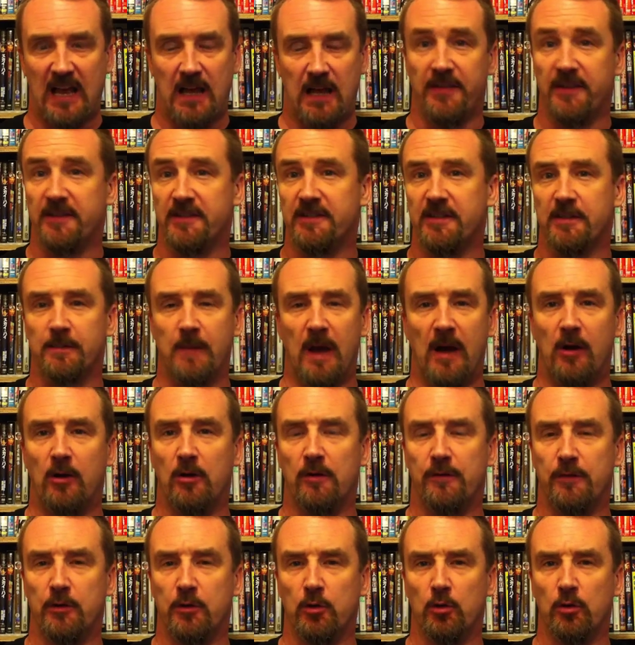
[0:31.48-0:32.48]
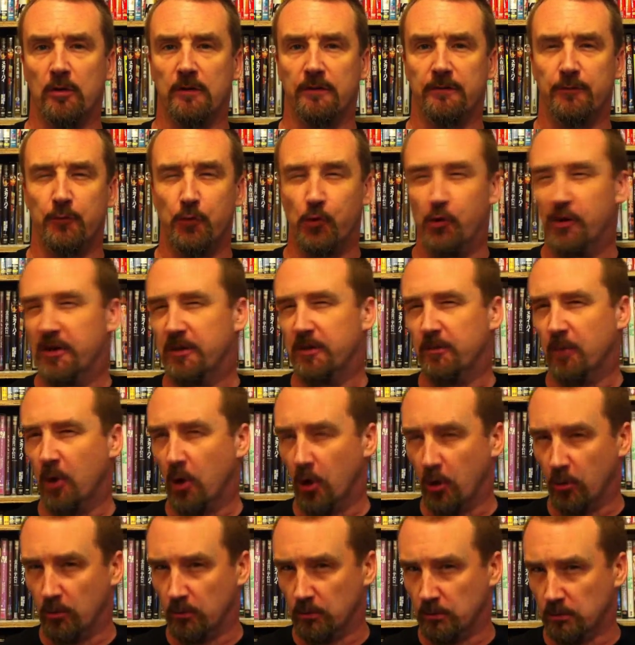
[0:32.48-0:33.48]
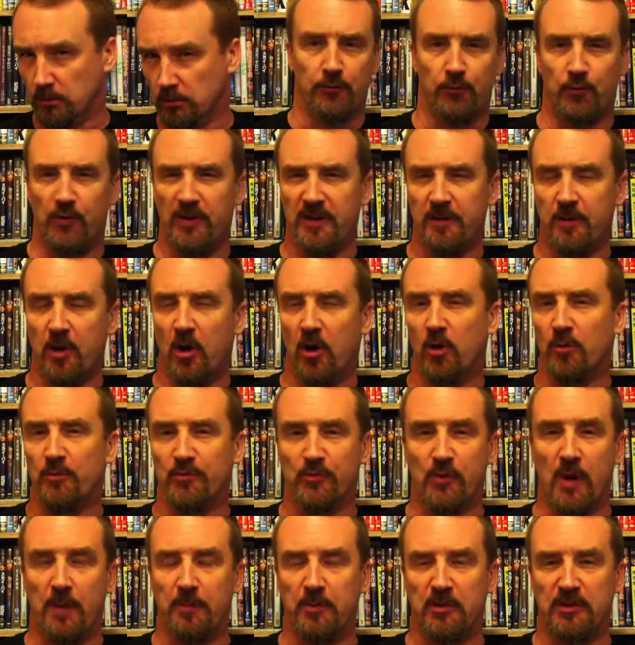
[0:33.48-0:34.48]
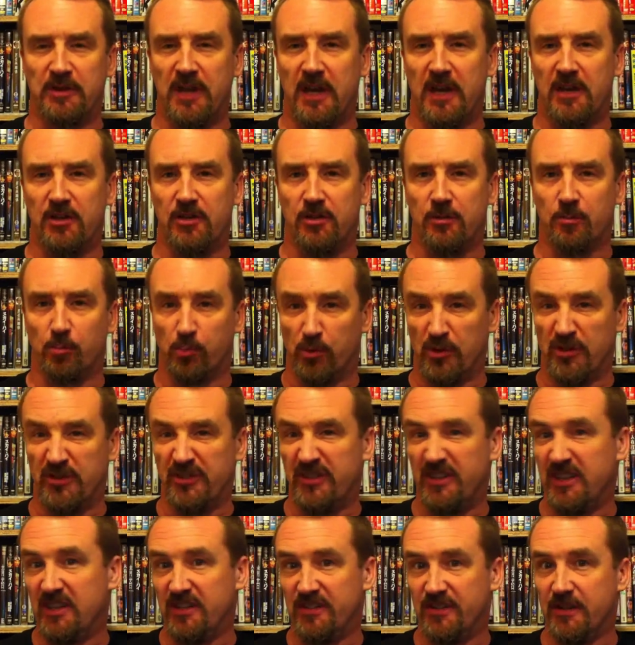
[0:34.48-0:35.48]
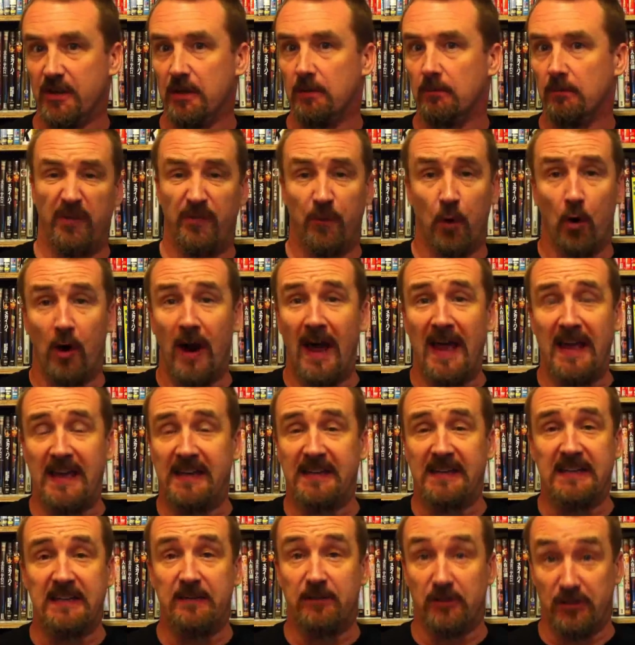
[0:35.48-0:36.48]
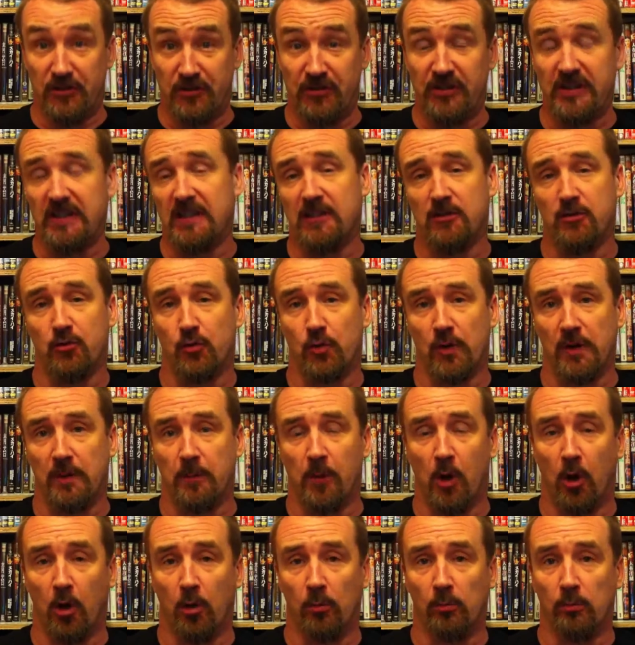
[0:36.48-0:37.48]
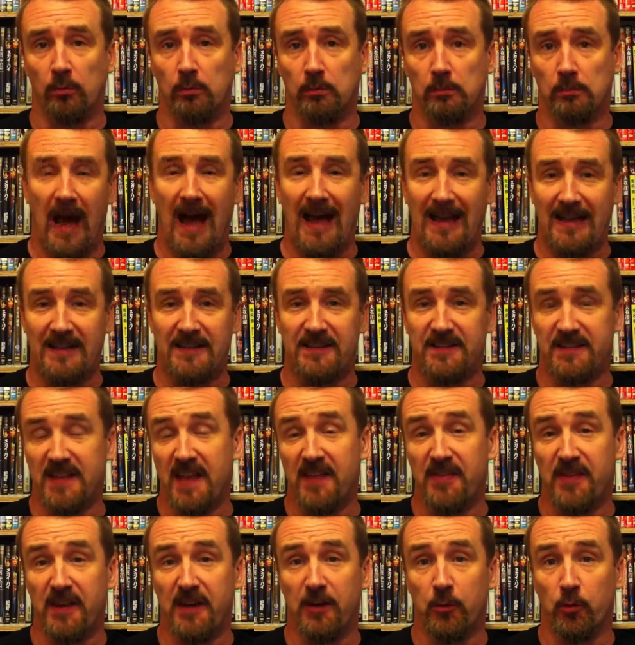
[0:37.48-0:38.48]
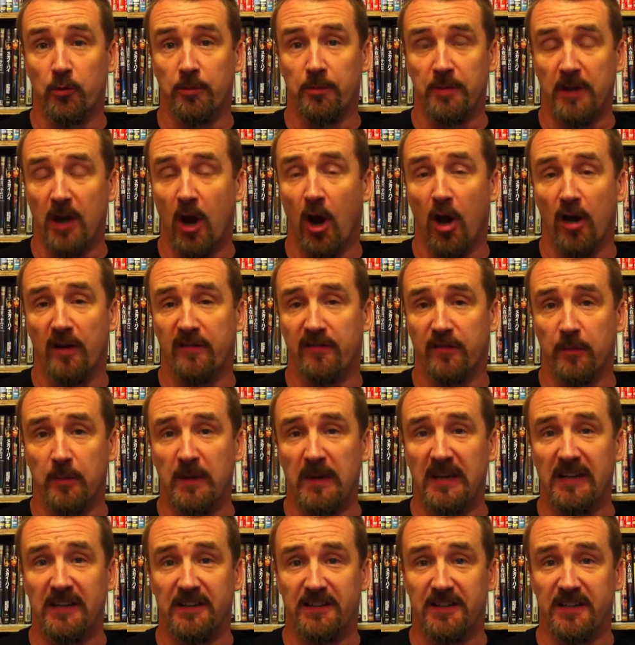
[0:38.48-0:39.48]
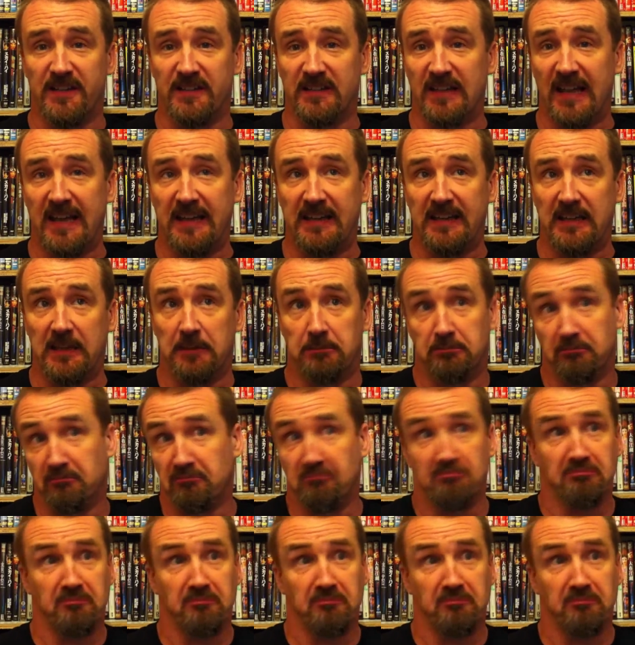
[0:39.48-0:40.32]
and this is my review of Dream Home. Dream Home's reputation precedes it. Before I had even seen Dream Home, I had said that it would be hard for me to dislike it